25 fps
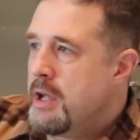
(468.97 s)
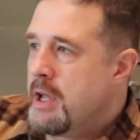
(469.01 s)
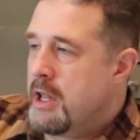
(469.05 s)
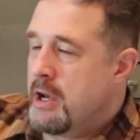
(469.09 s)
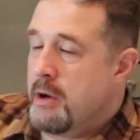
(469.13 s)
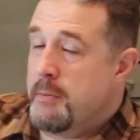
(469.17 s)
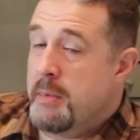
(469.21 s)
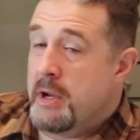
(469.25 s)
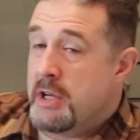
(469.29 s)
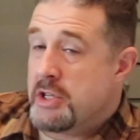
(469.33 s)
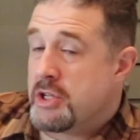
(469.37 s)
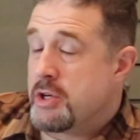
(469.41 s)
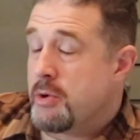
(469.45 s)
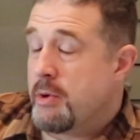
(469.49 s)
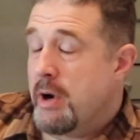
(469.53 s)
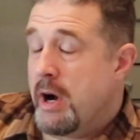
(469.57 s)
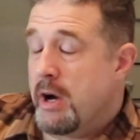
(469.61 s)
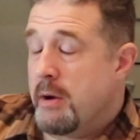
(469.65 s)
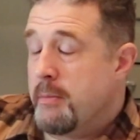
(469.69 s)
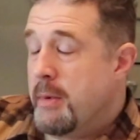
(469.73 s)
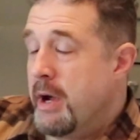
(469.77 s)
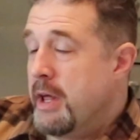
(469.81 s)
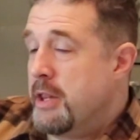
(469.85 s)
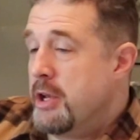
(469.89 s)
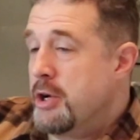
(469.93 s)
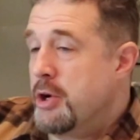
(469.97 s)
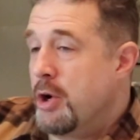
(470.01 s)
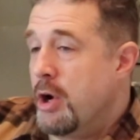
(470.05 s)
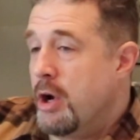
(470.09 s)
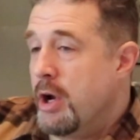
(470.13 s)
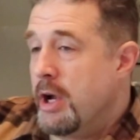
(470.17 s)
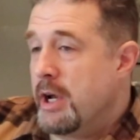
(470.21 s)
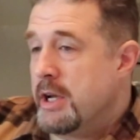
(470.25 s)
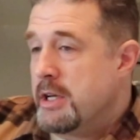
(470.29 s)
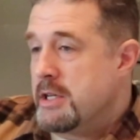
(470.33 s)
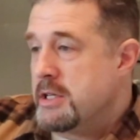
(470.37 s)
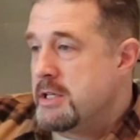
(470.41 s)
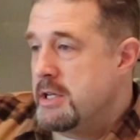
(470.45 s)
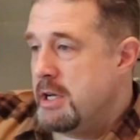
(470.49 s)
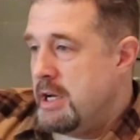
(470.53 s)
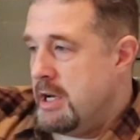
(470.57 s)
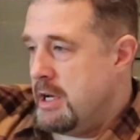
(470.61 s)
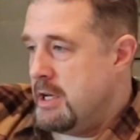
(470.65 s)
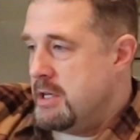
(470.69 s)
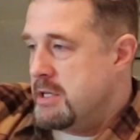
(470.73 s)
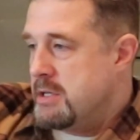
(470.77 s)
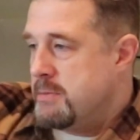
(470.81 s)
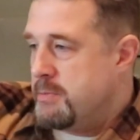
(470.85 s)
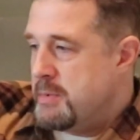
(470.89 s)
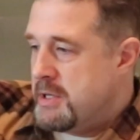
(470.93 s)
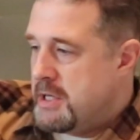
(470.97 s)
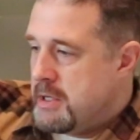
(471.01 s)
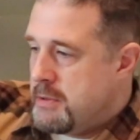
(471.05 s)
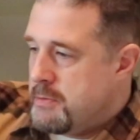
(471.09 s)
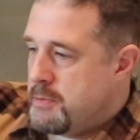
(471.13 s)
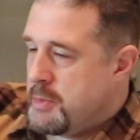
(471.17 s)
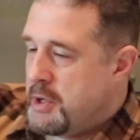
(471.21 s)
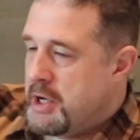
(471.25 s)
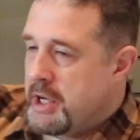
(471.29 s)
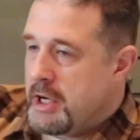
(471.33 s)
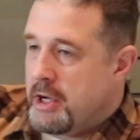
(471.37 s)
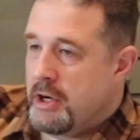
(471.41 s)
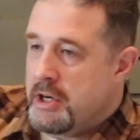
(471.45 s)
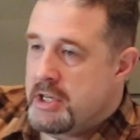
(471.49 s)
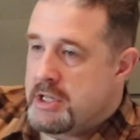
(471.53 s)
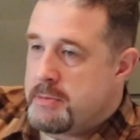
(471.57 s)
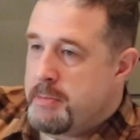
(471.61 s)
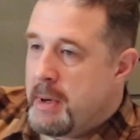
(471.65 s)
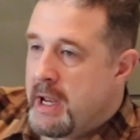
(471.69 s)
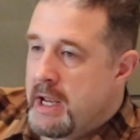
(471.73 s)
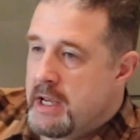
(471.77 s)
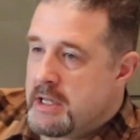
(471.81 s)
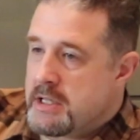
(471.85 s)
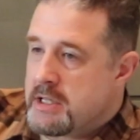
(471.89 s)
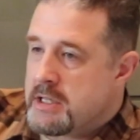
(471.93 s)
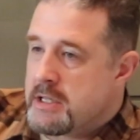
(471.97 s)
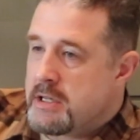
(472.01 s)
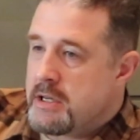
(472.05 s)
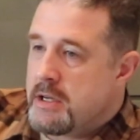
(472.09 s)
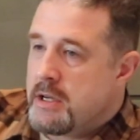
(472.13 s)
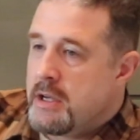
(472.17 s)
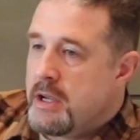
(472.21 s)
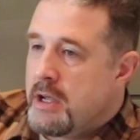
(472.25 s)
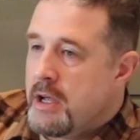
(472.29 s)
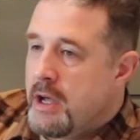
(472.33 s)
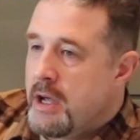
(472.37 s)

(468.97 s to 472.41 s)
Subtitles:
either being surrounded by the drawings in a particular space.